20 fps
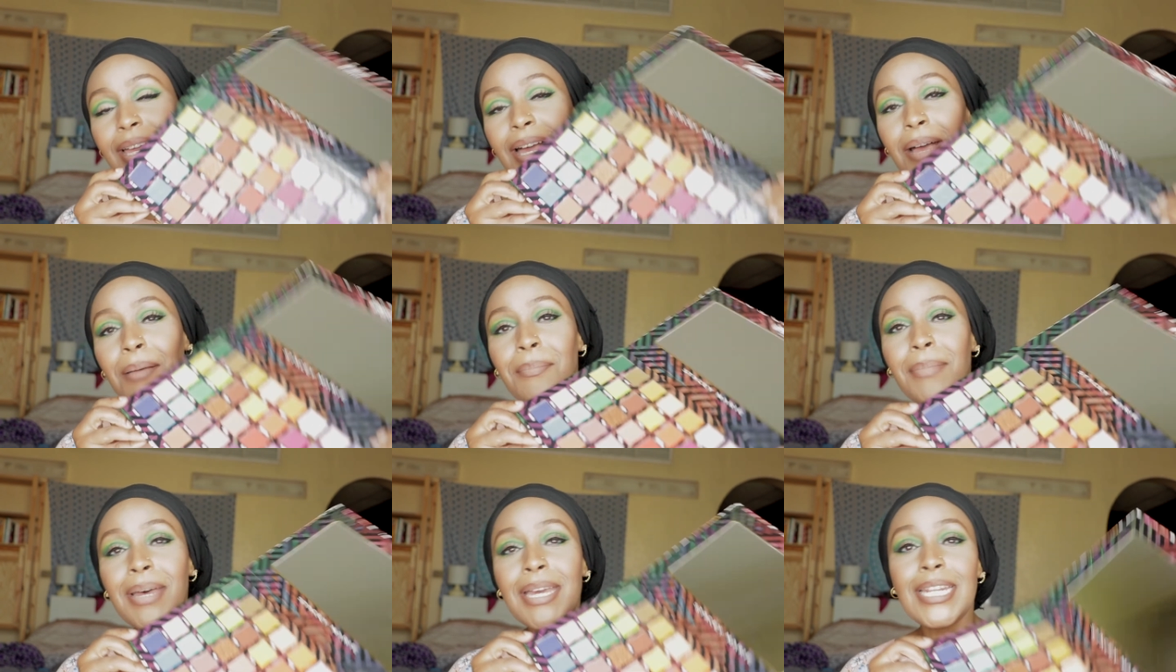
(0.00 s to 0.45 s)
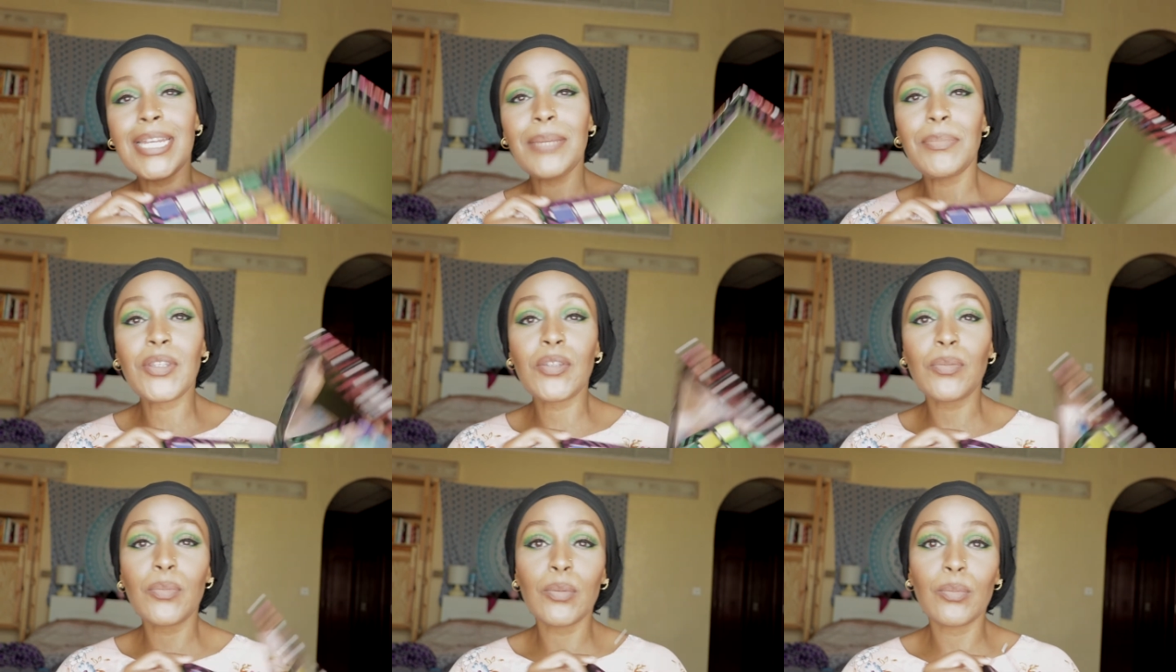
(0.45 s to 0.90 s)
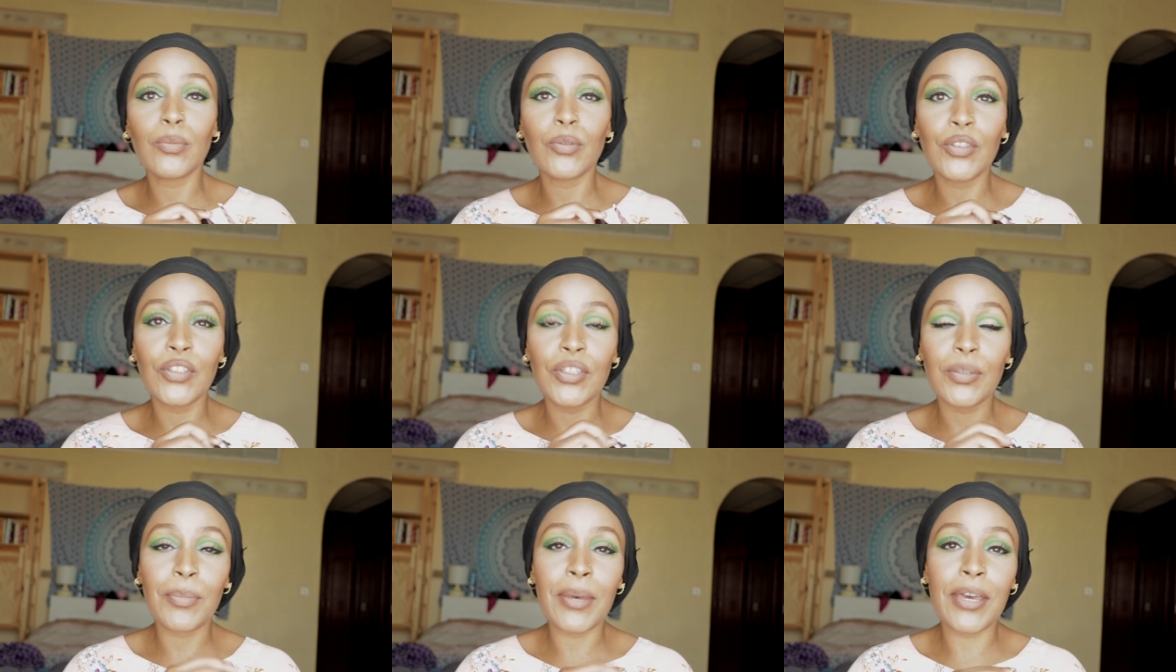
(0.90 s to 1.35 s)
My name is
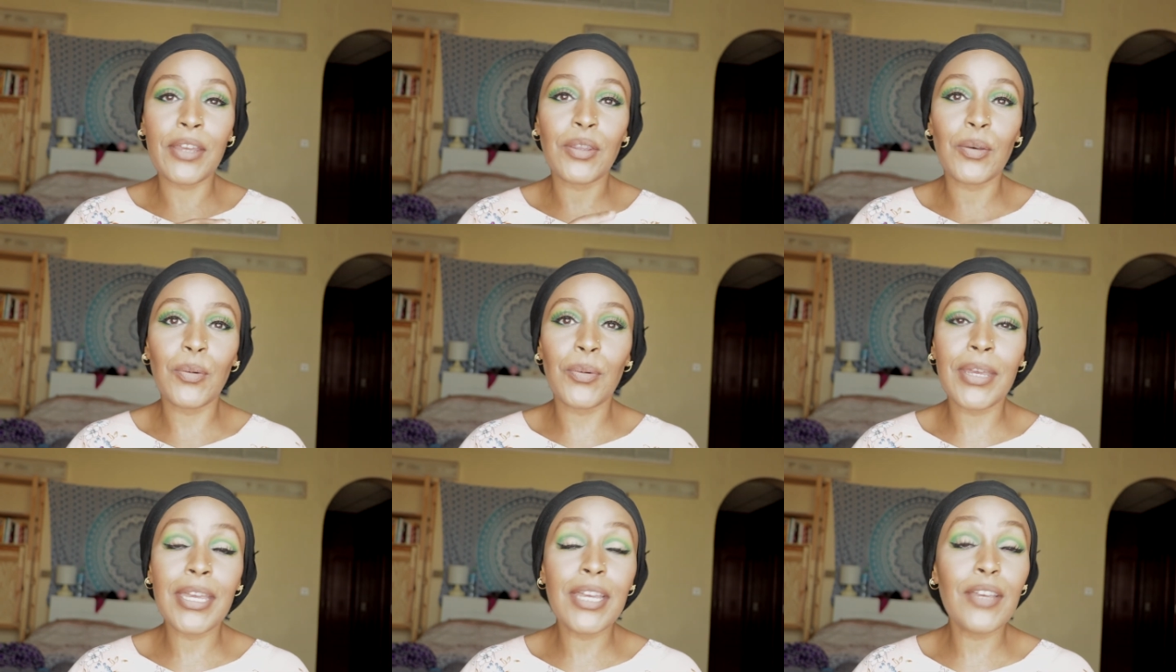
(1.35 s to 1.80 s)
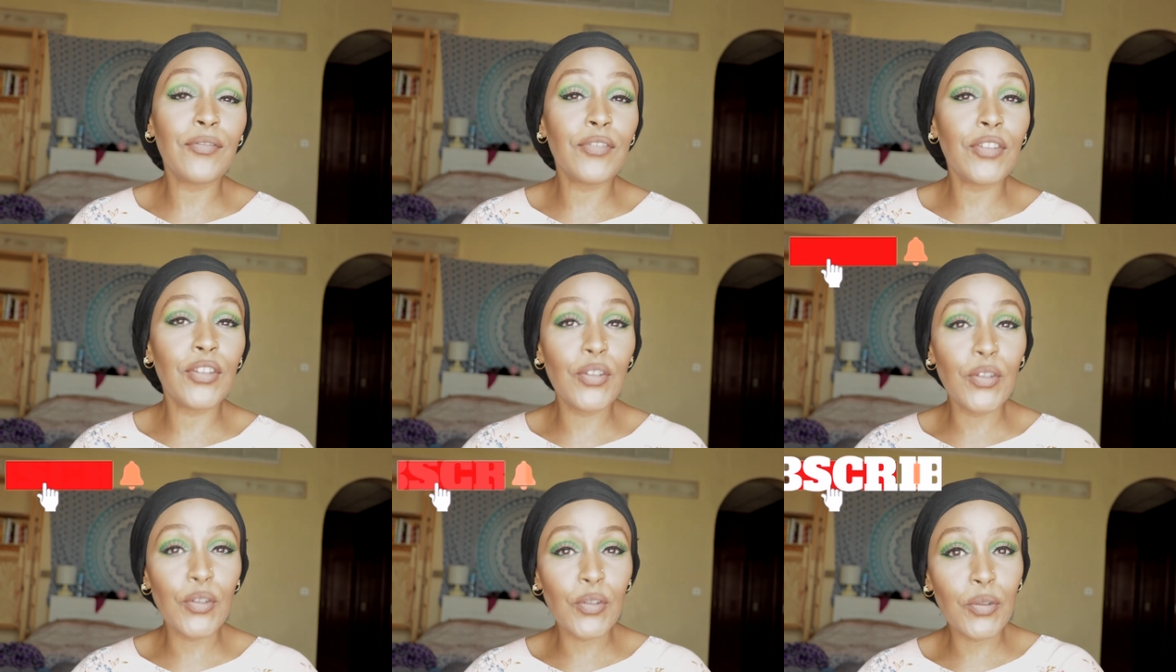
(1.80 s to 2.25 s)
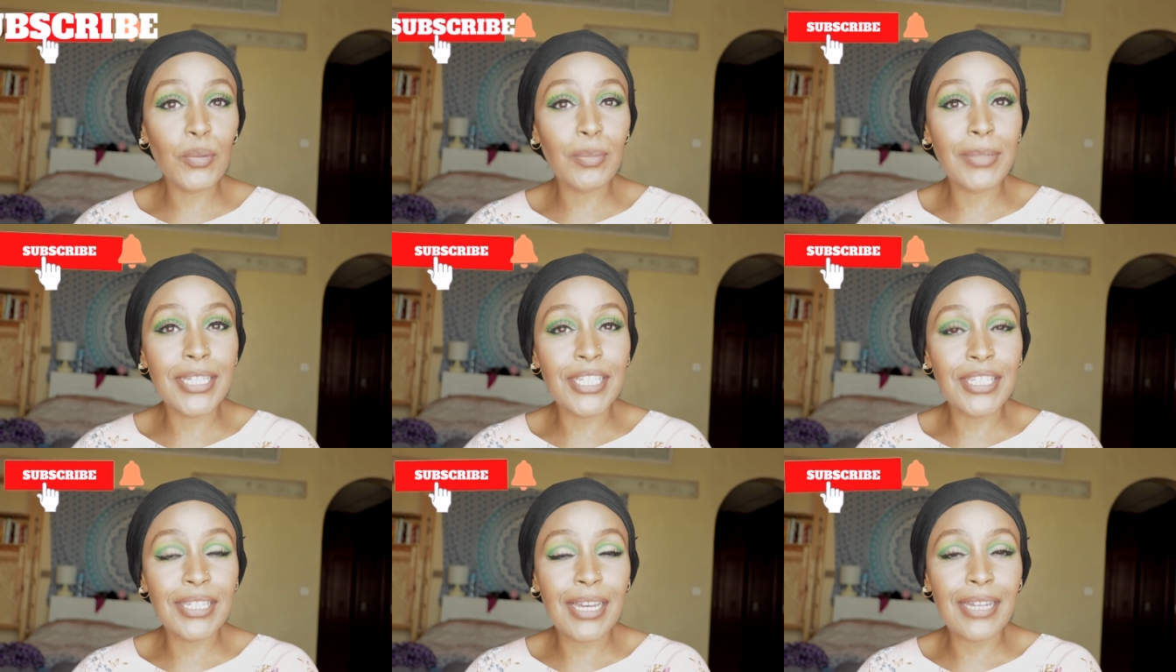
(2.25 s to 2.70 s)
Mamushi, by the way. If you're new to
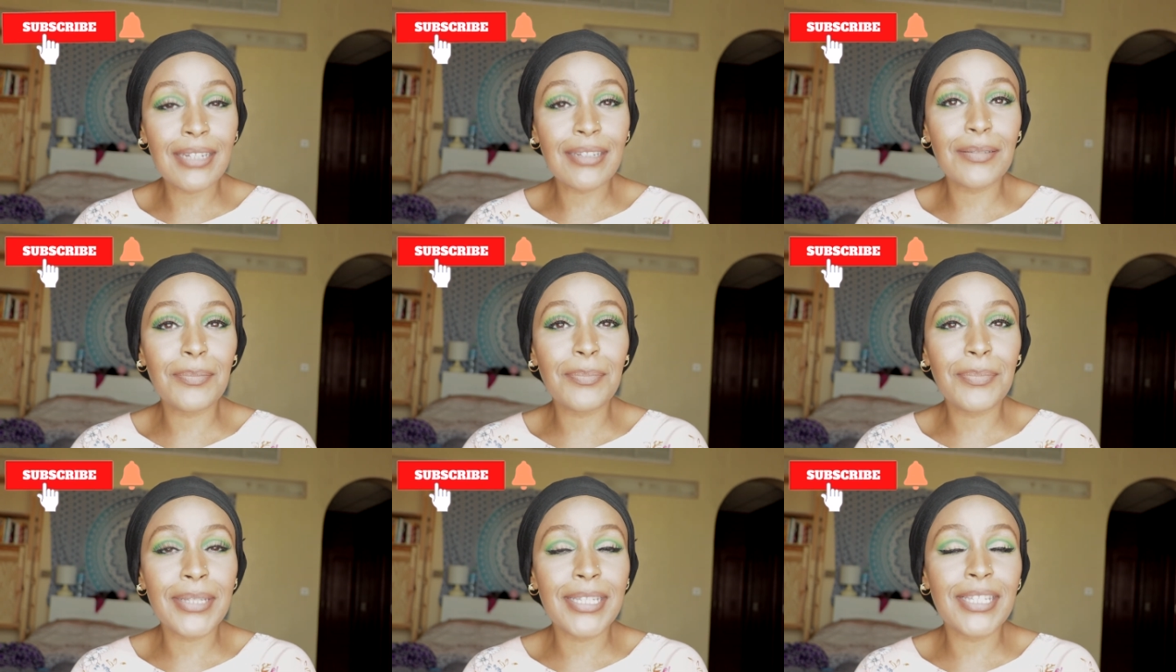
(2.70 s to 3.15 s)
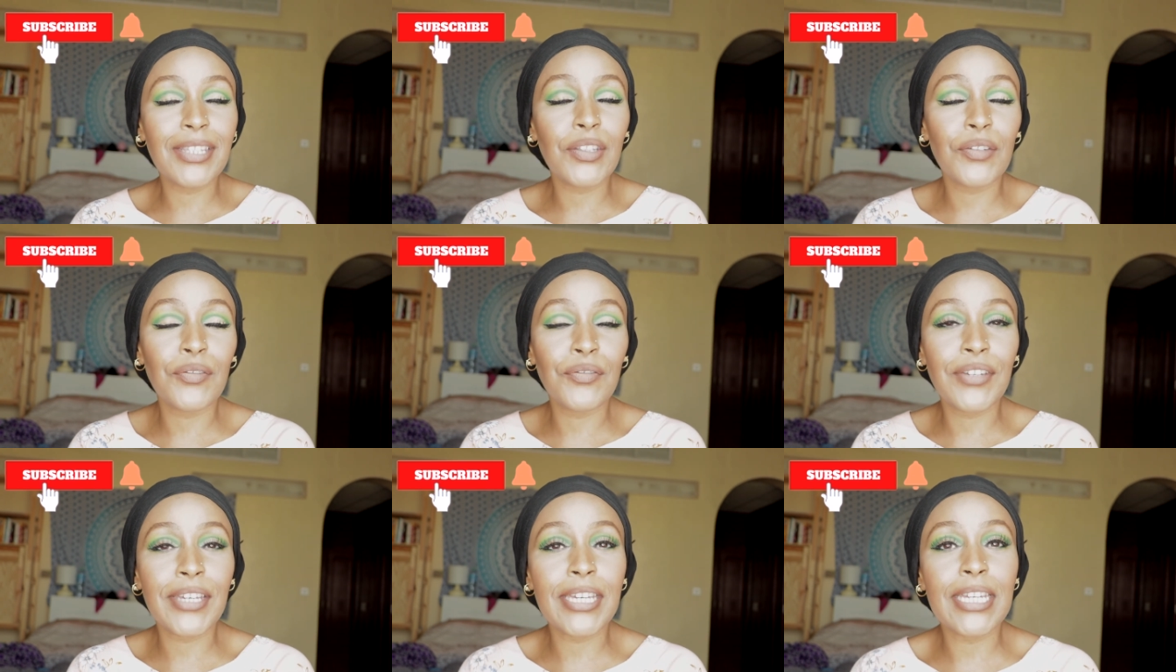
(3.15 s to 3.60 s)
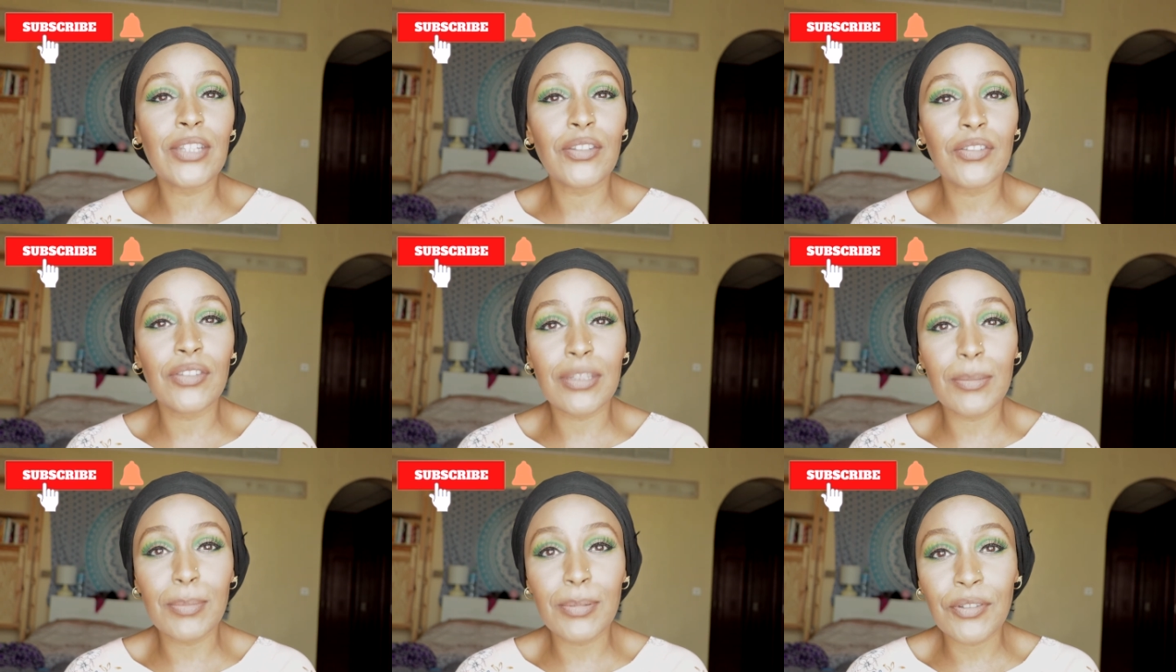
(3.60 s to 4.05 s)
my channel, please don't forget
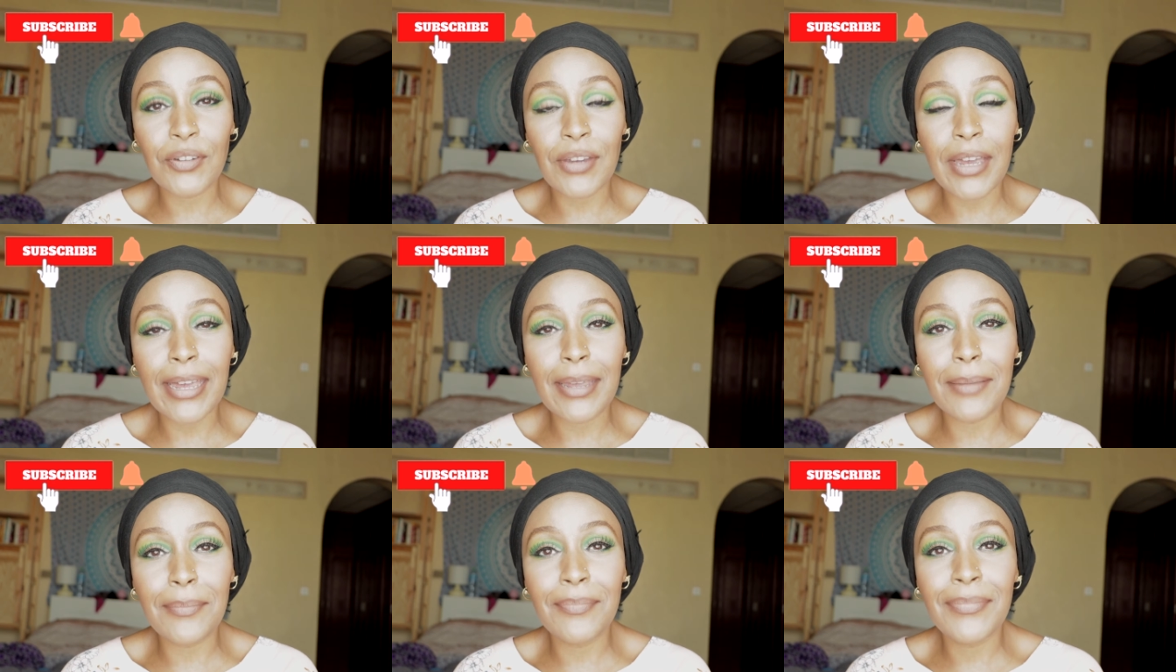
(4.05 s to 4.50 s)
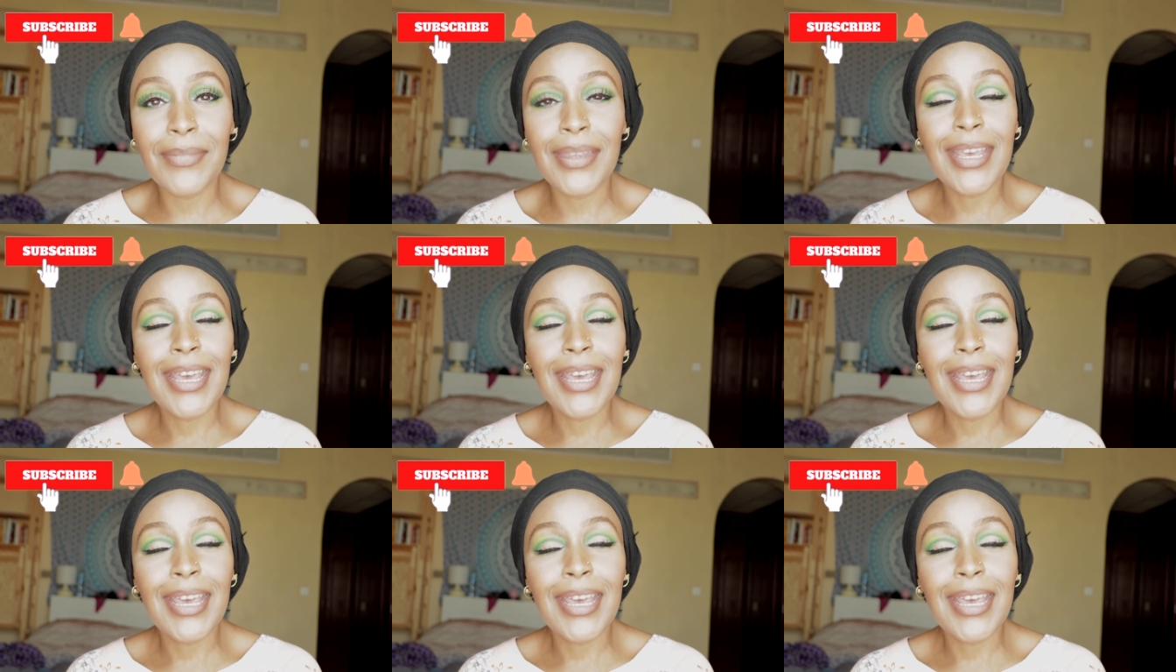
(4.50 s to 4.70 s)
to subscribe,